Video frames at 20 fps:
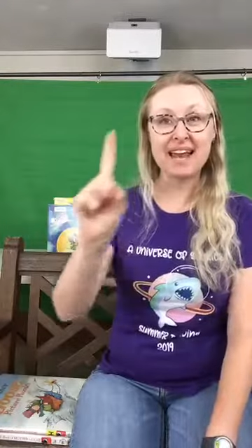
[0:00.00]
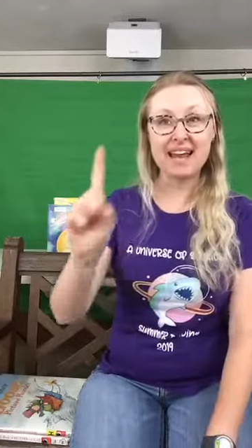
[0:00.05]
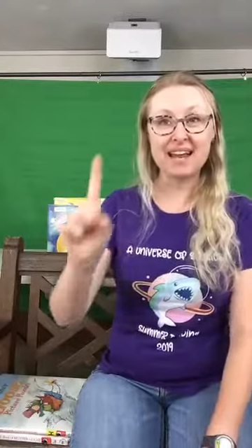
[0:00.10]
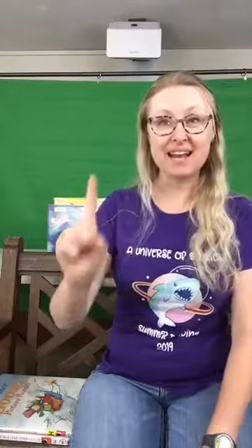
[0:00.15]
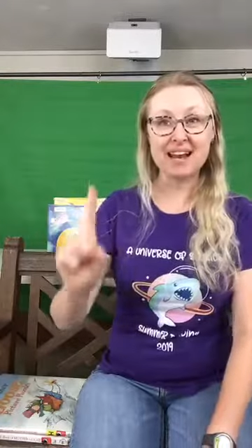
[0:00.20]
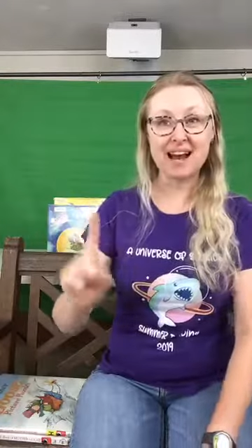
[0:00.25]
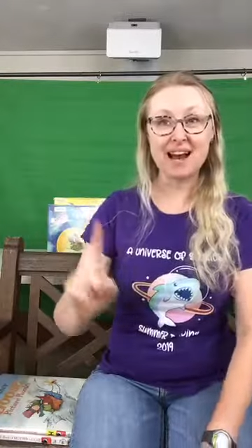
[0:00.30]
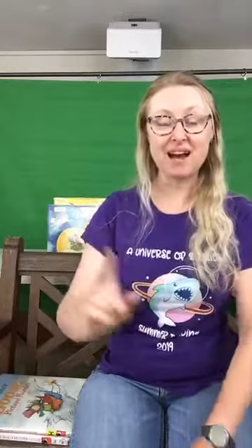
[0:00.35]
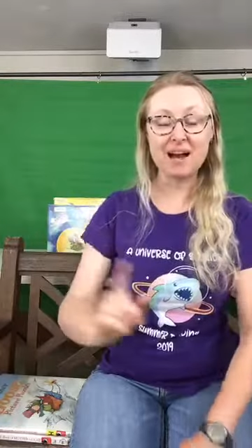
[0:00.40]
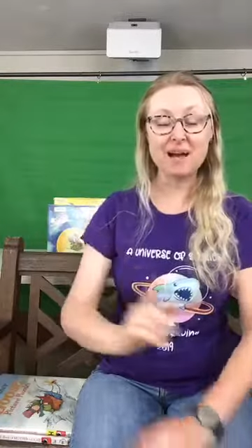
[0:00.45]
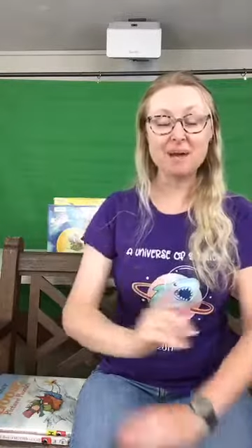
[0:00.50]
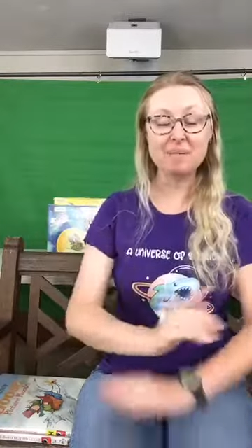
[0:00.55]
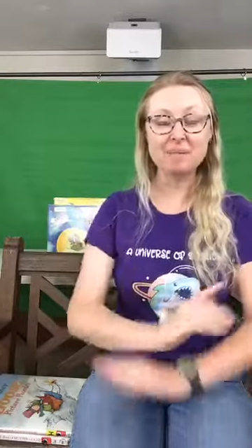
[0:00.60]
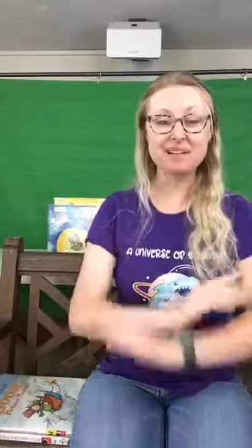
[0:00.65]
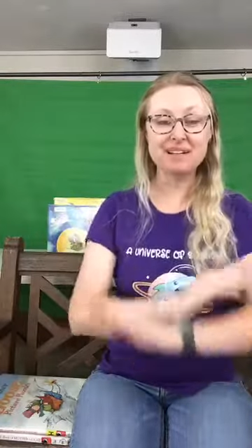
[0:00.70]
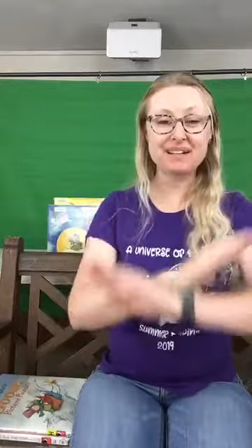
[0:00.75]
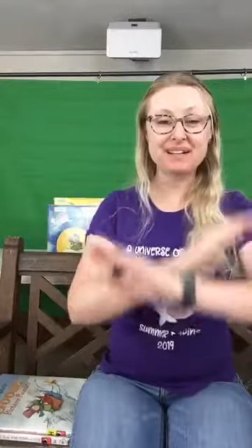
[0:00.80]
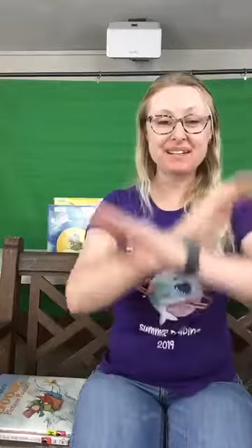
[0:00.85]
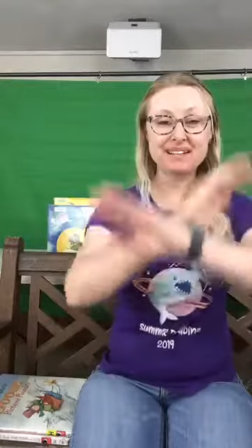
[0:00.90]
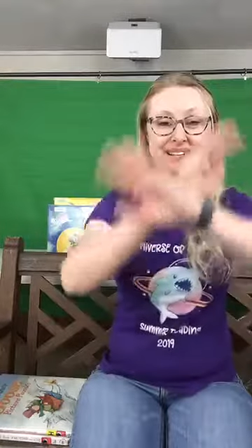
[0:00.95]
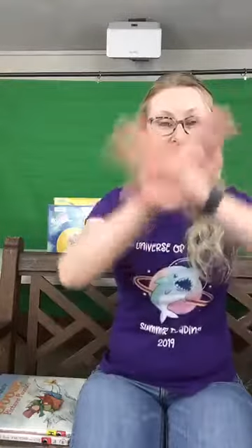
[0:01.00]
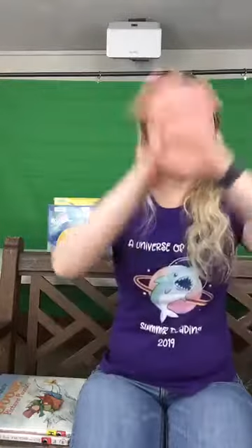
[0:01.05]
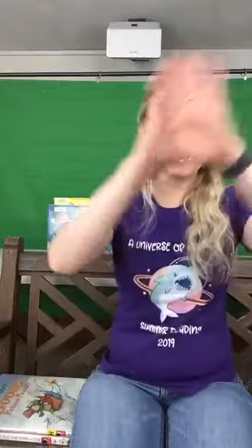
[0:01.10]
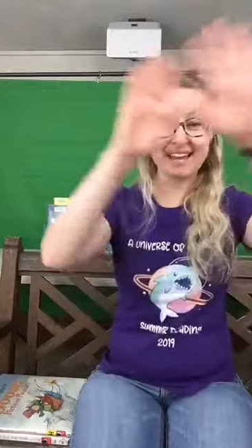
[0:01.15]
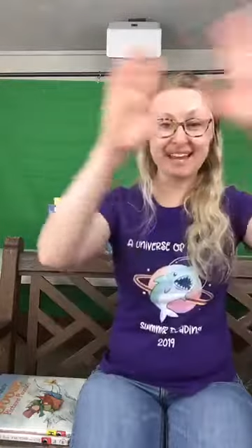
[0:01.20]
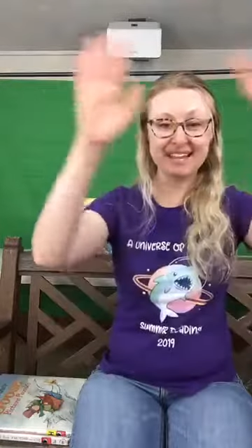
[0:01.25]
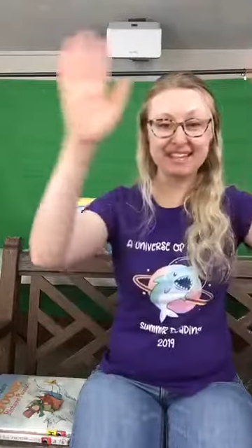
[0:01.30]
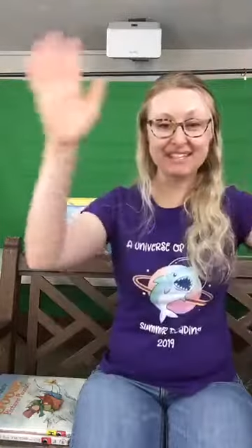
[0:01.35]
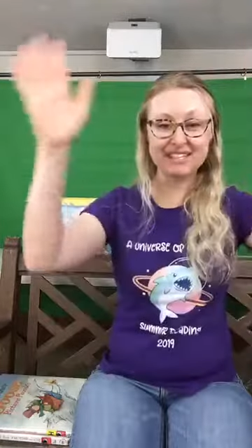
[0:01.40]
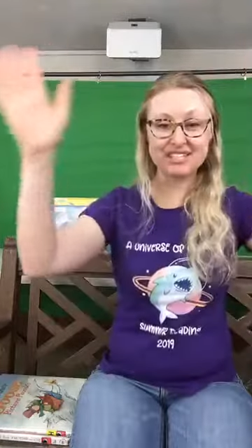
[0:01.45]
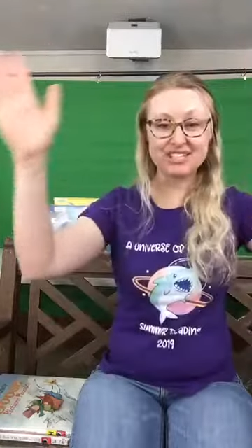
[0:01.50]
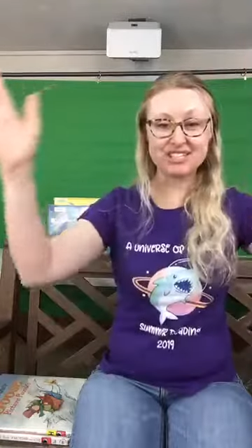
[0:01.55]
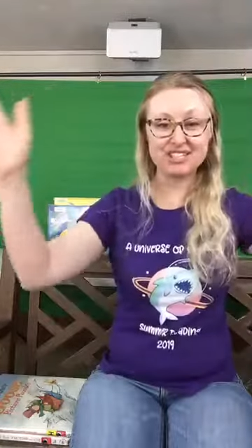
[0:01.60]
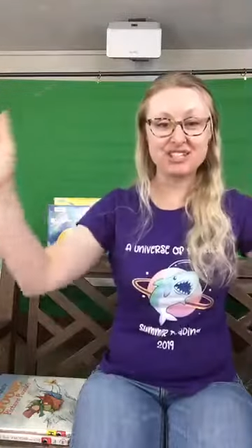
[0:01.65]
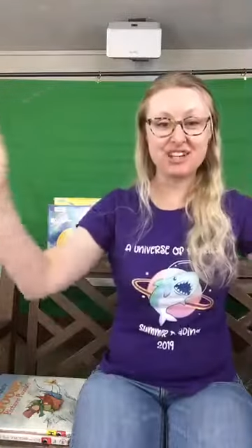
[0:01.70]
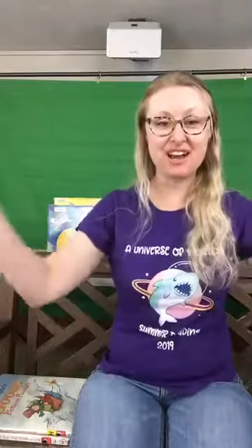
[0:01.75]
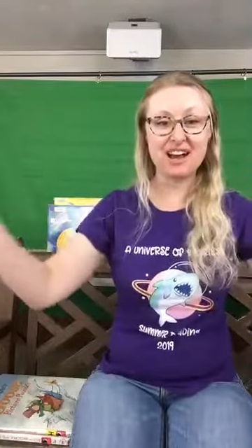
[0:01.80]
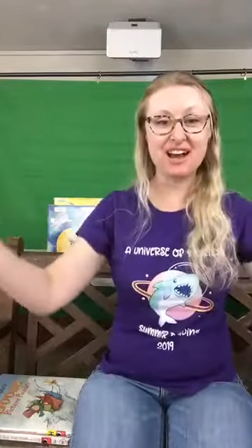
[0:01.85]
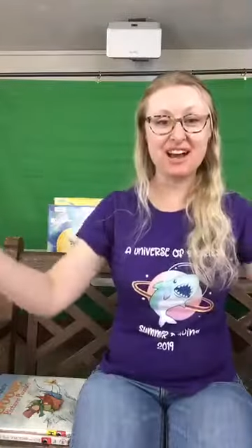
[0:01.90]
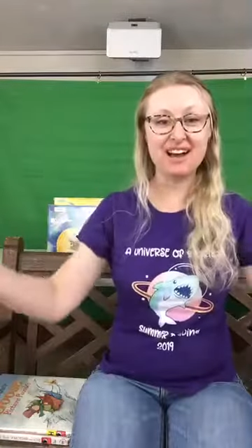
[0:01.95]
and I'm gonna let it
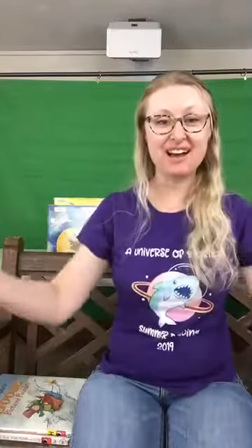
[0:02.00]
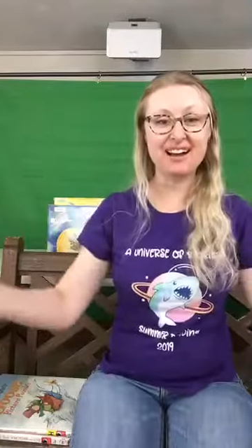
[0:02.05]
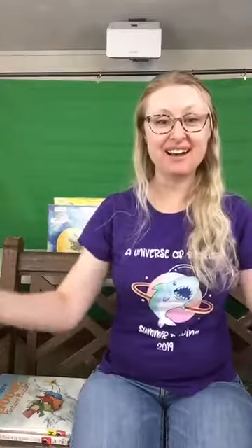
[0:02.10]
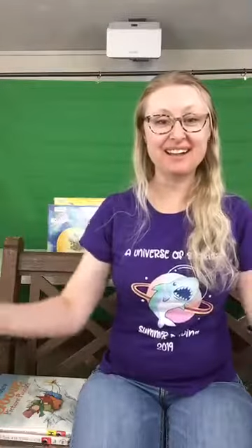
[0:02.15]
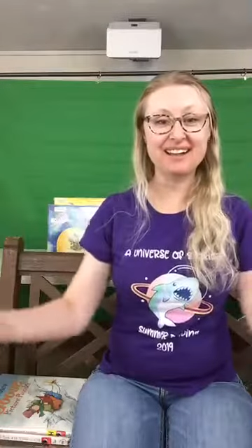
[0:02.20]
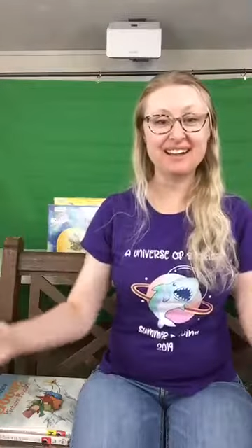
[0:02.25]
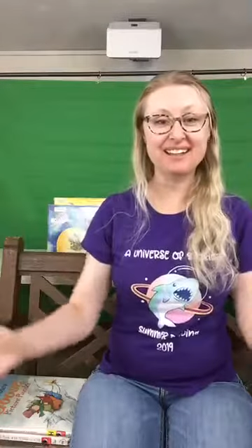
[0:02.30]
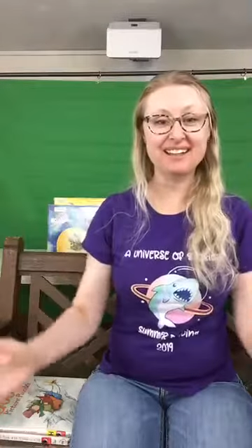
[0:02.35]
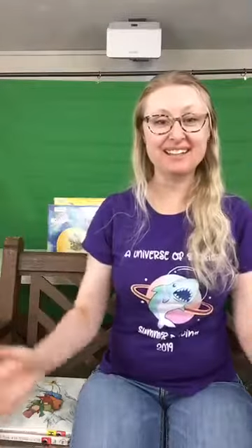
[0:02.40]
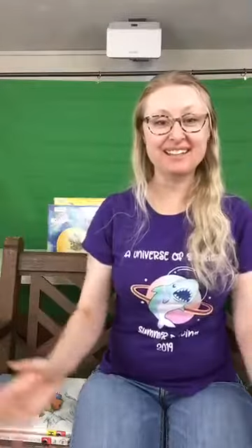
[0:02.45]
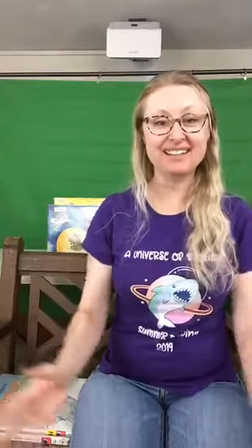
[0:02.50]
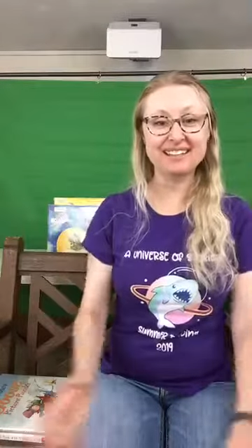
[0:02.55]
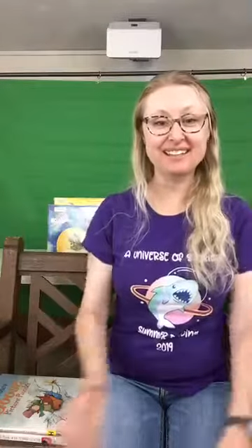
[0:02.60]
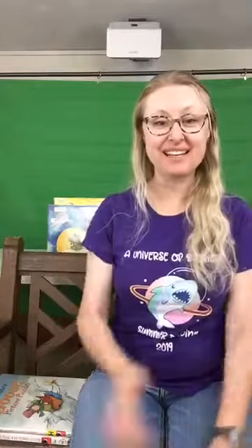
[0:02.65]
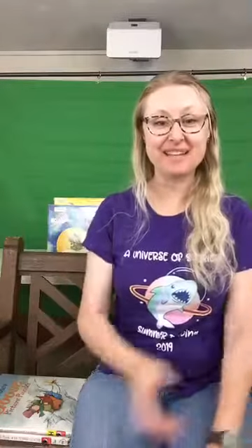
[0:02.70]
shine.